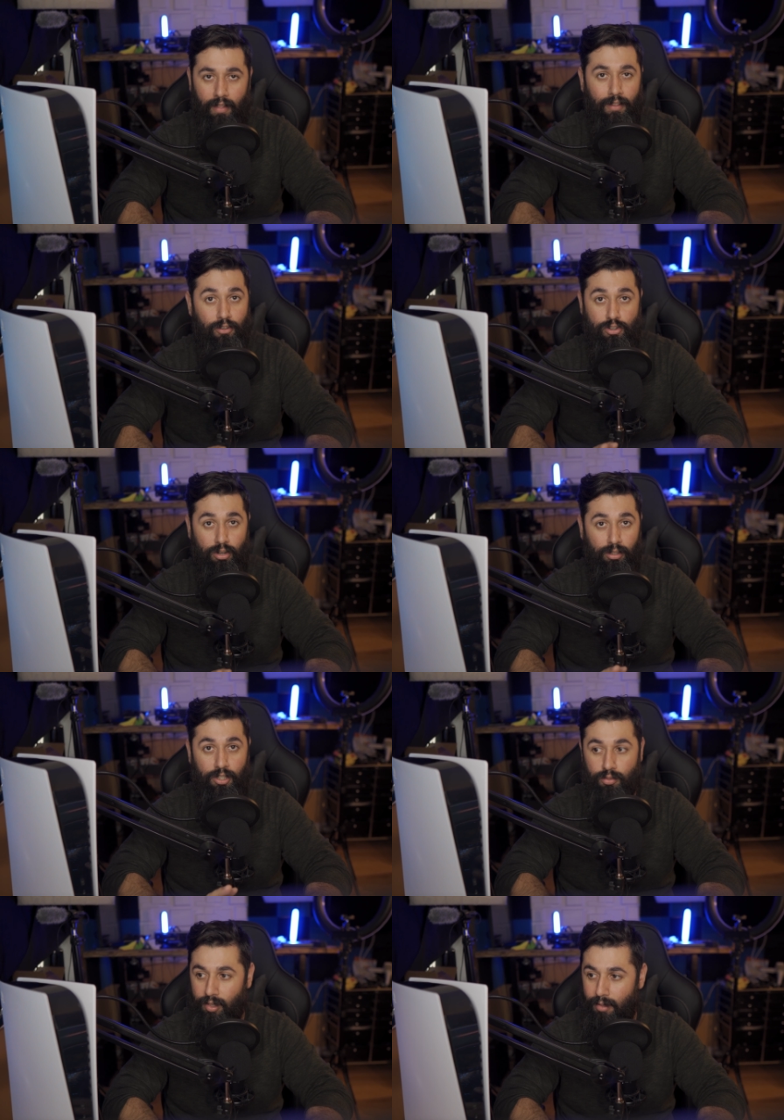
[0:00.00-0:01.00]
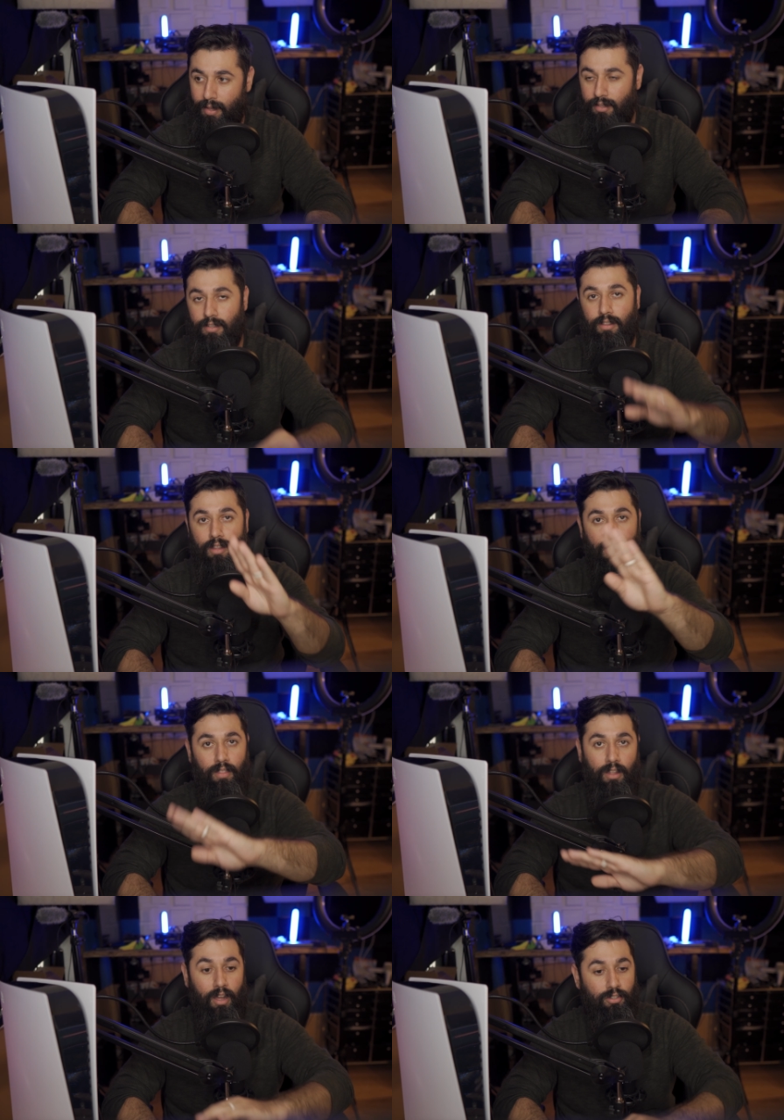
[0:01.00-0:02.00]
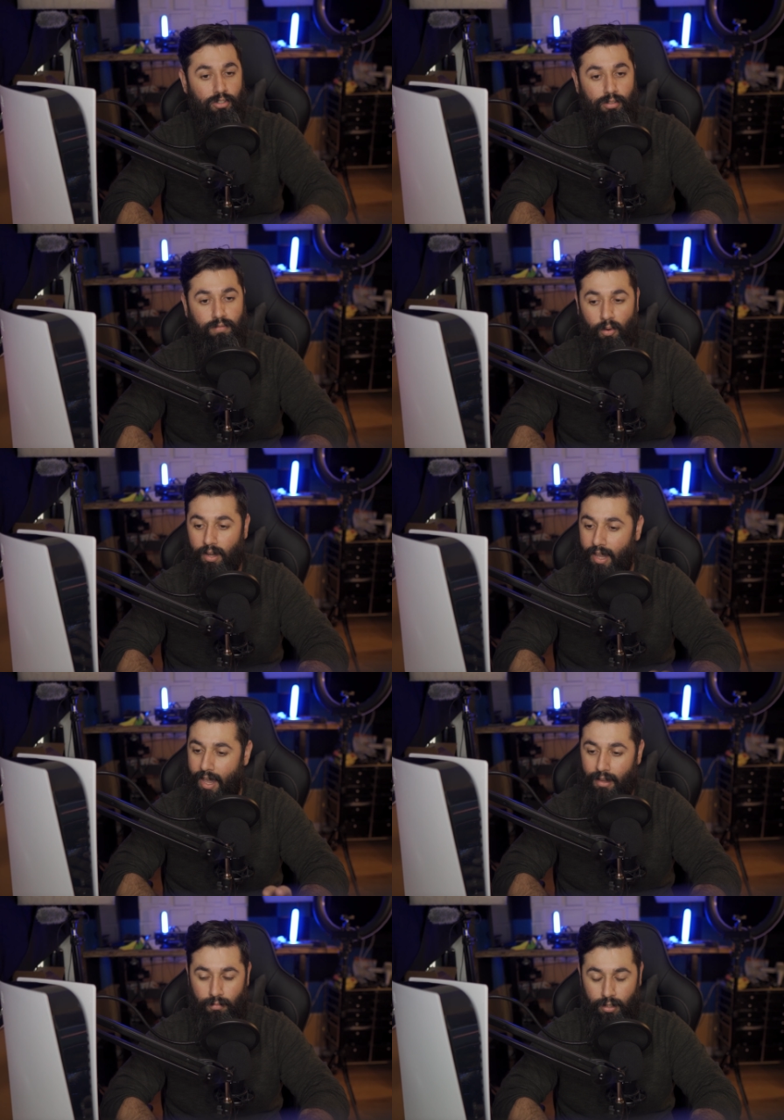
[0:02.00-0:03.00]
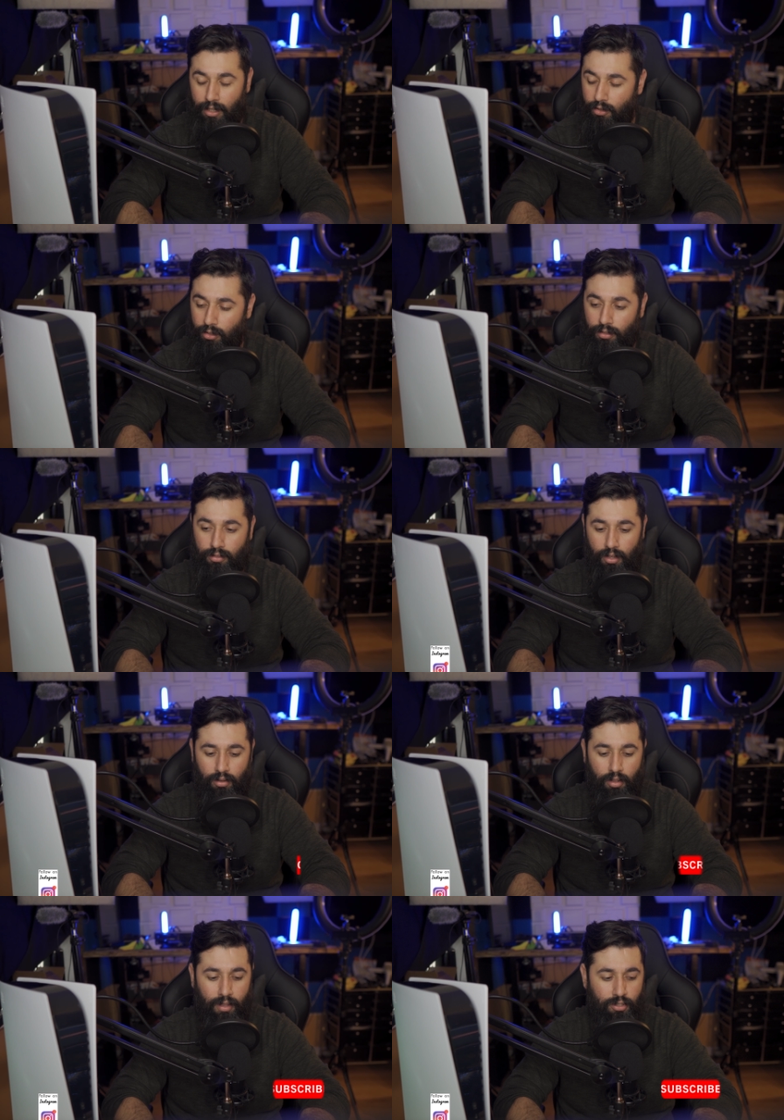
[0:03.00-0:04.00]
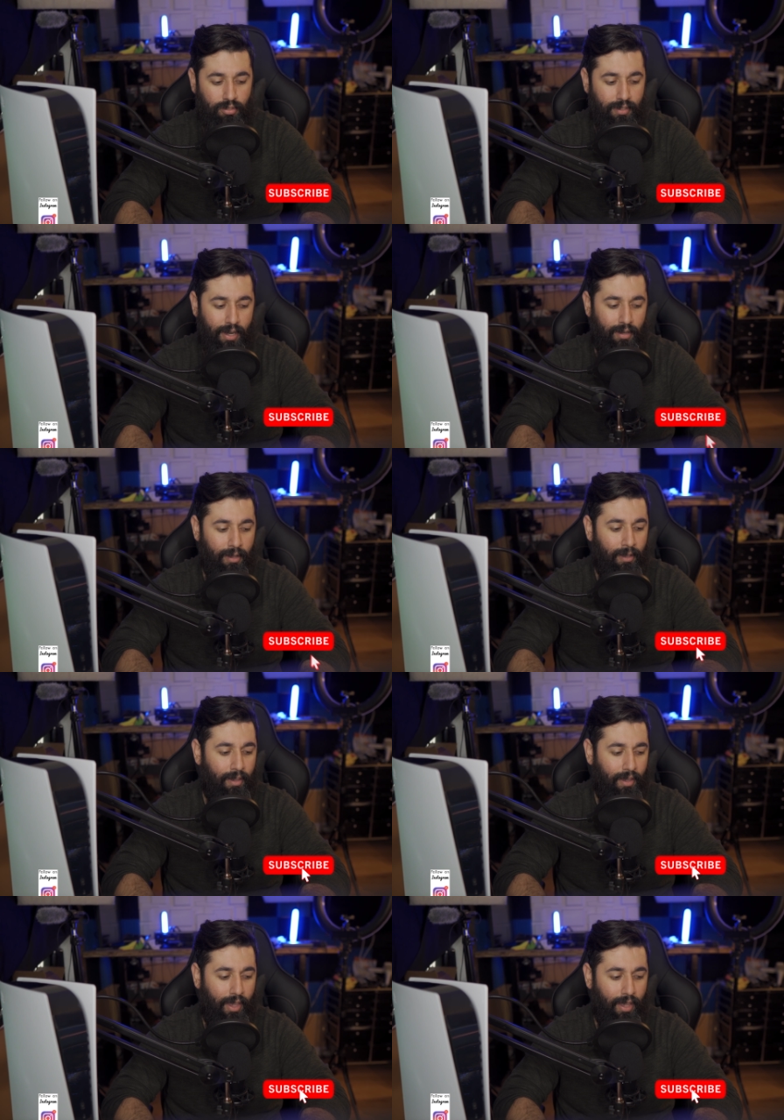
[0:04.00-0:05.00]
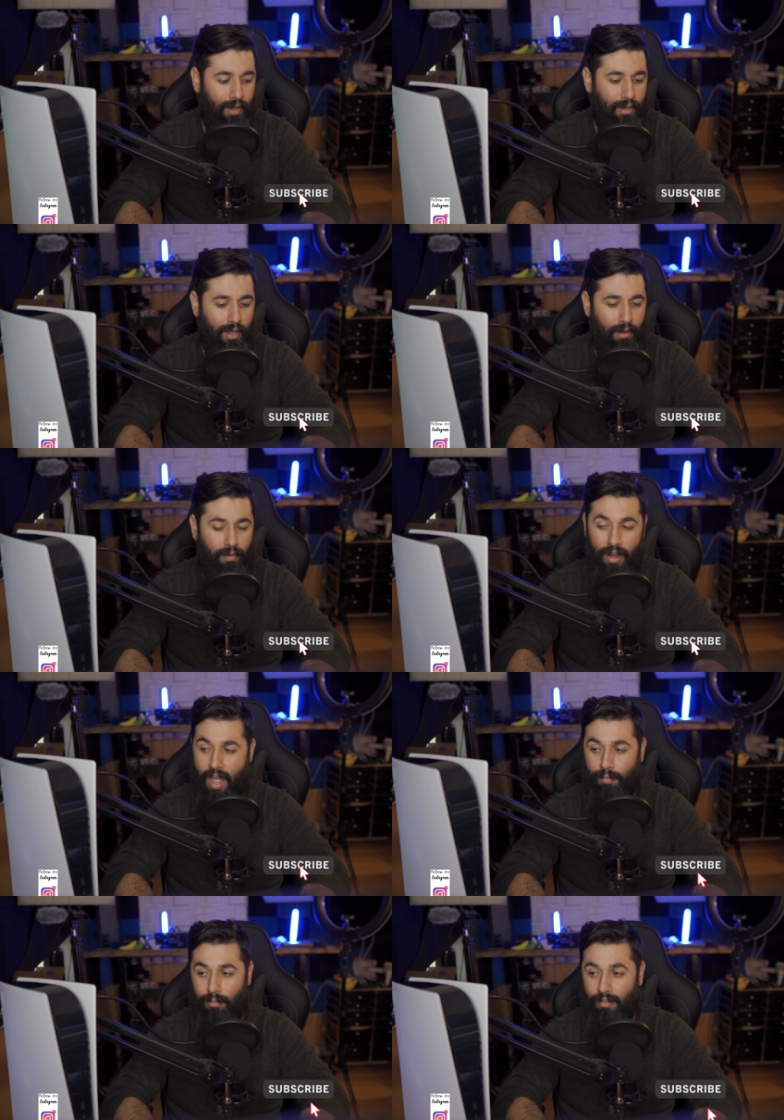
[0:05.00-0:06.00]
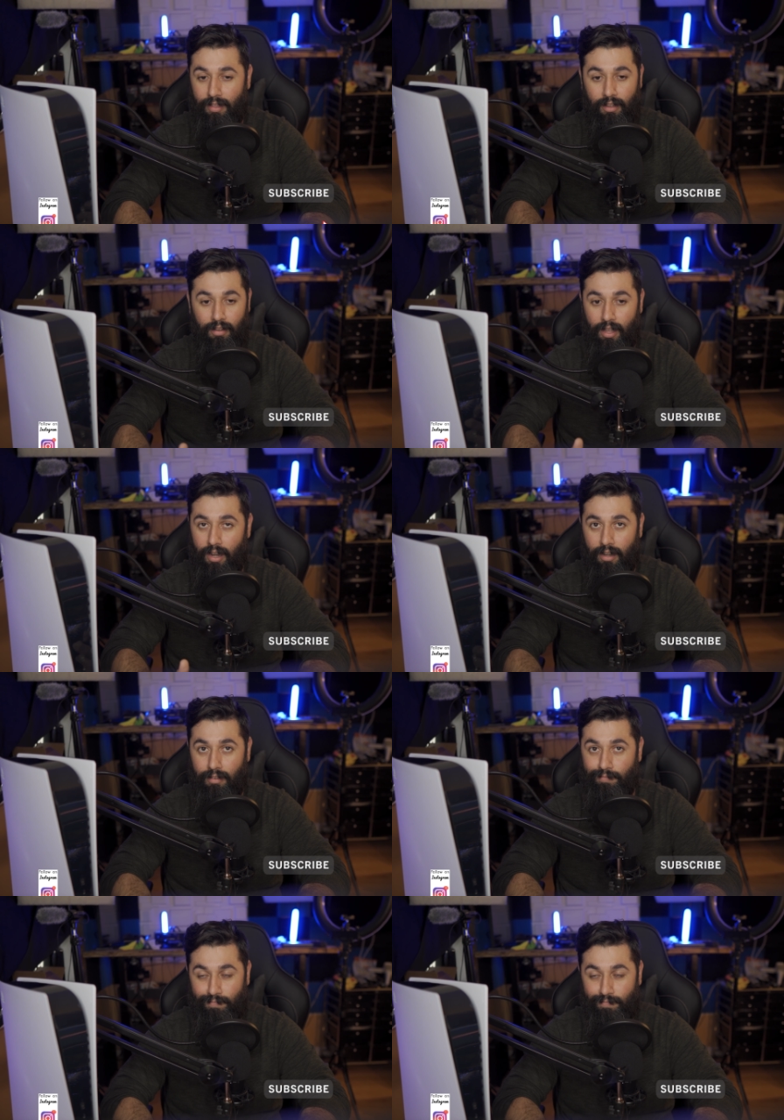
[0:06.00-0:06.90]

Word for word: This controller is really amazing. The console 4K, really cool, so no issues there, and very happy with it. And